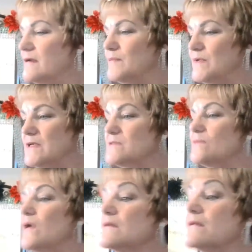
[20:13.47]
because it
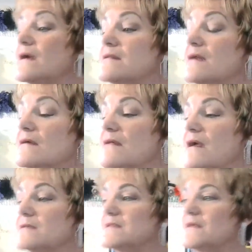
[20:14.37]
wasn't like that
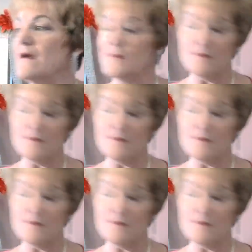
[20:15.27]
last night.